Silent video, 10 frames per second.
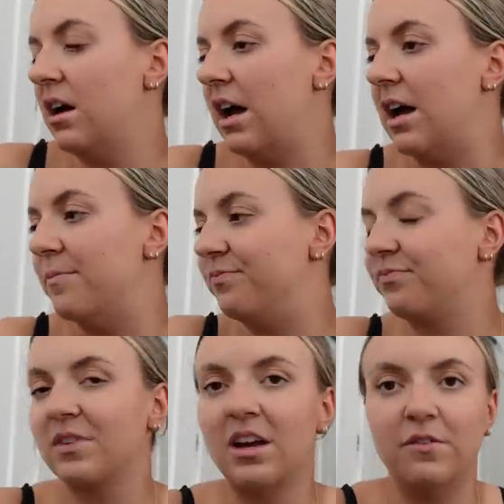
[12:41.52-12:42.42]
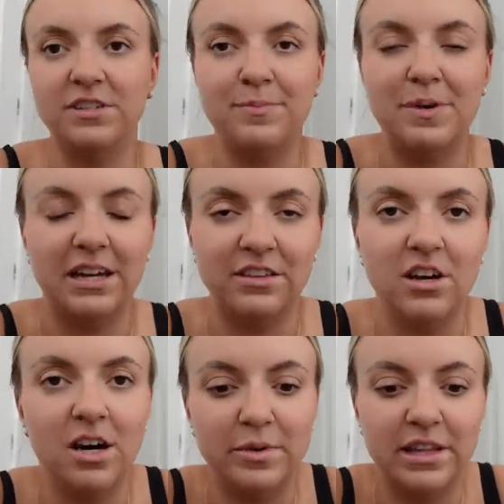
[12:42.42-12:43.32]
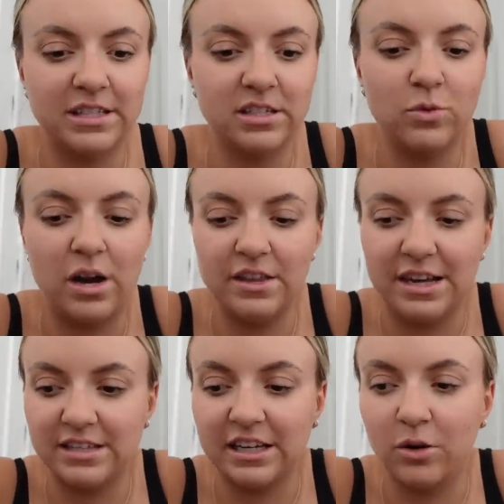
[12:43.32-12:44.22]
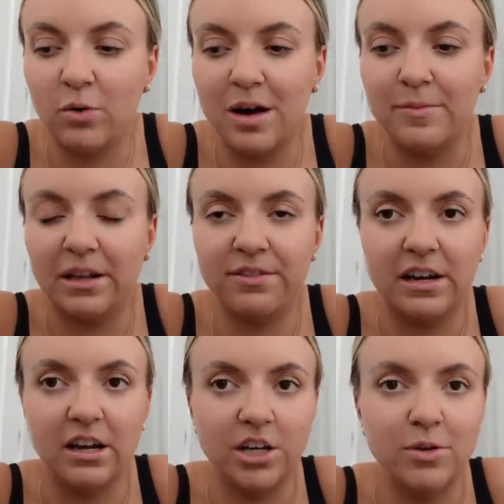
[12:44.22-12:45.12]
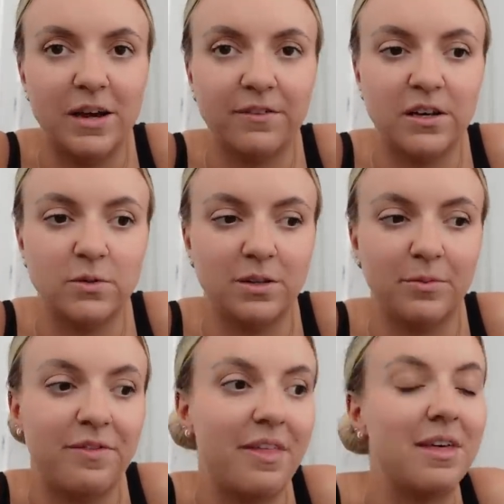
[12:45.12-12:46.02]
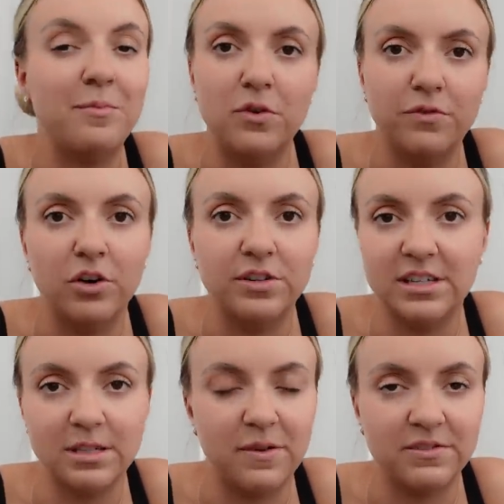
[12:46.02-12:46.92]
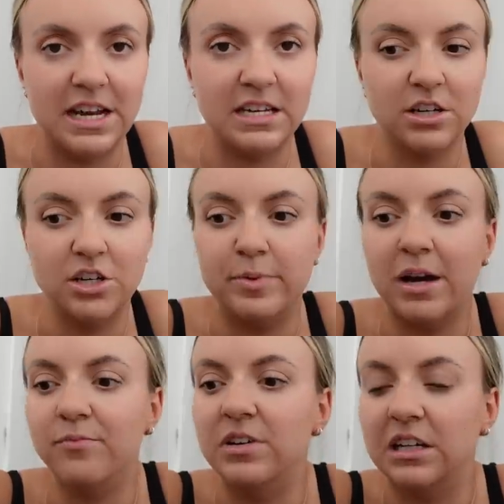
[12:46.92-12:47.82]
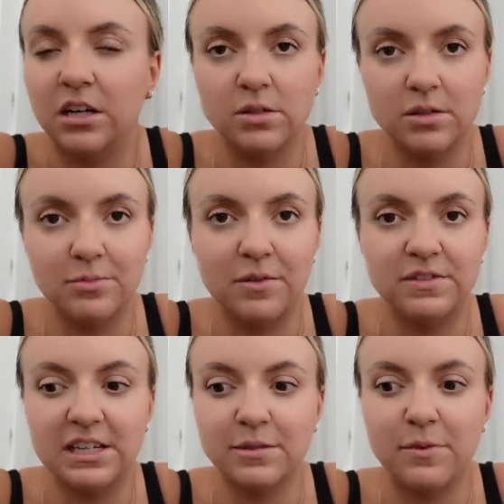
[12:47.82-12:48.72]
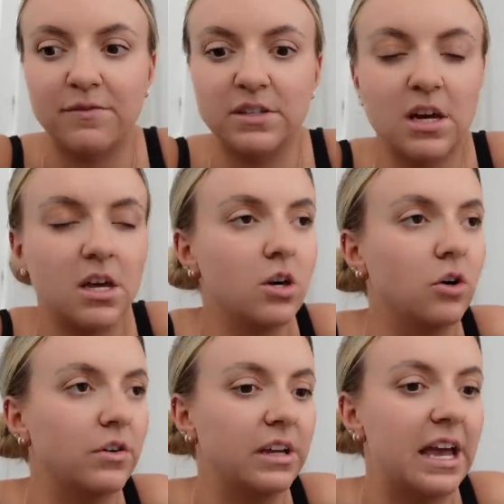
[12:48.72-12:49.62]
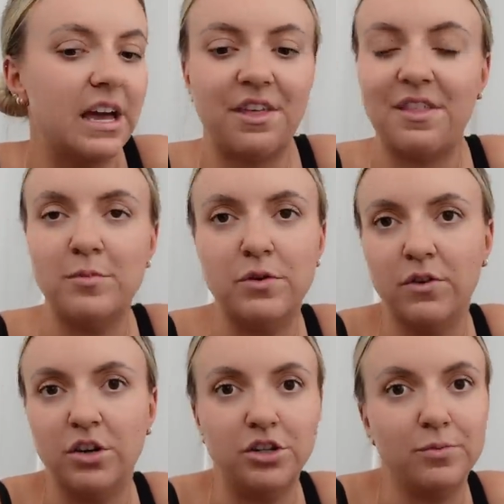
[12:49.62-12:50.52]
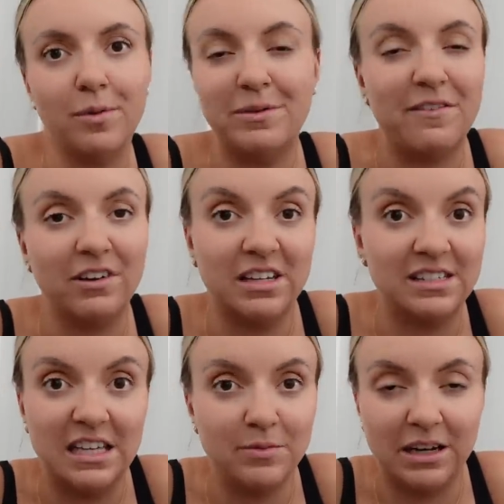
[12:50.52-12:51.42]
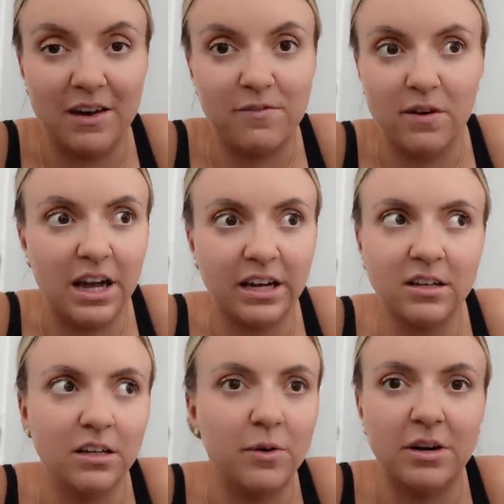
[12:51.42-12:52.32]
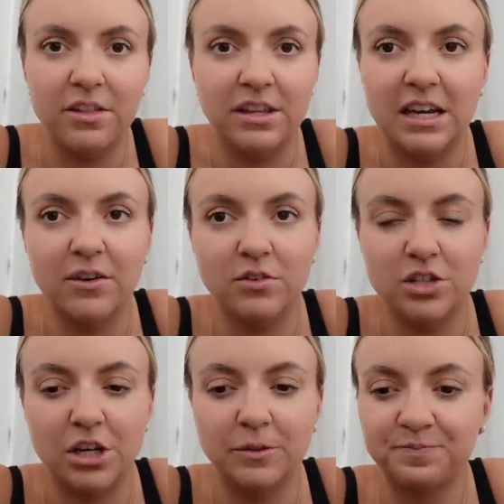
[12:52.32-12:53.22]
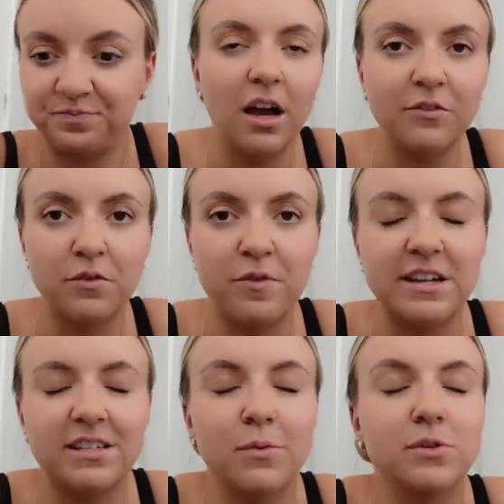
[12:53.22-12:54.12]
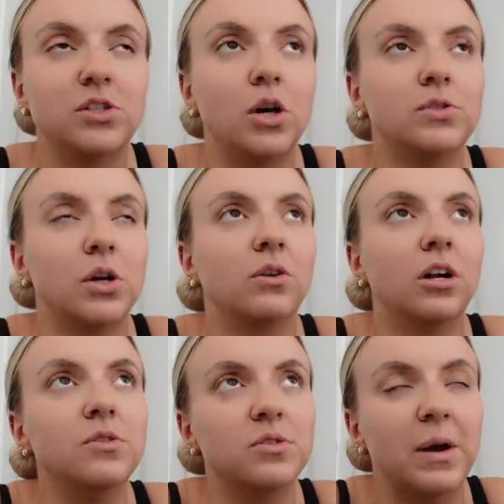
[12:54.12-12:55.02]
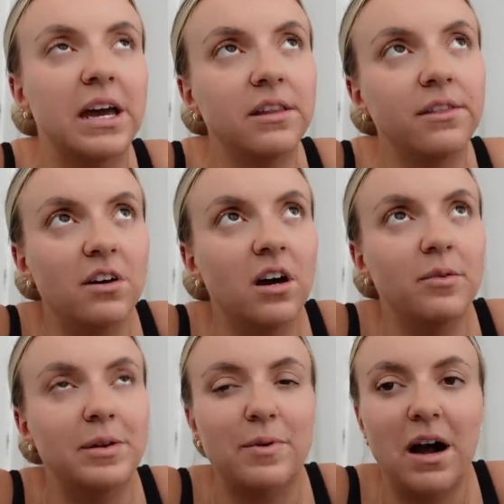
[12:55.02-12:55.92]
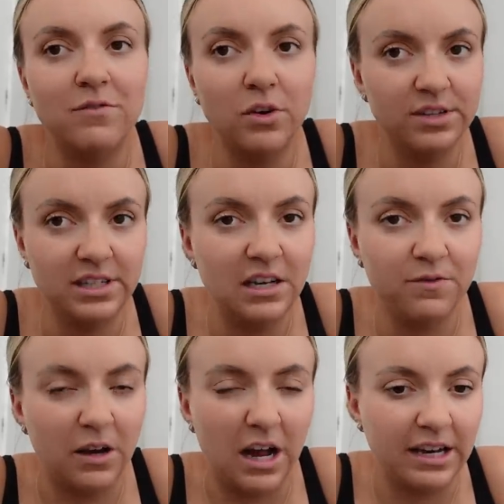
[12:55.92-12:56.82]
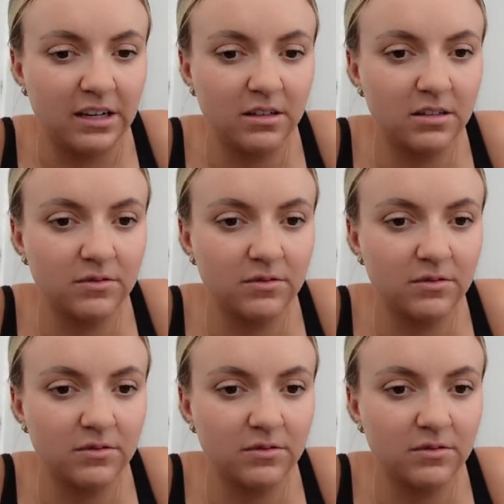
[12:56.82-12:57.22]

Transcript: Um, obviously being in the army, that's quite, that's like a, quite a big thing. Like you make friends with someone and then they move on six months later and you become really close to someone for six months or a year and then they move on and you're probably never going to see them again for like, you know, another year or two. I've got friends that I was so, so close with the army, but I've not seen for like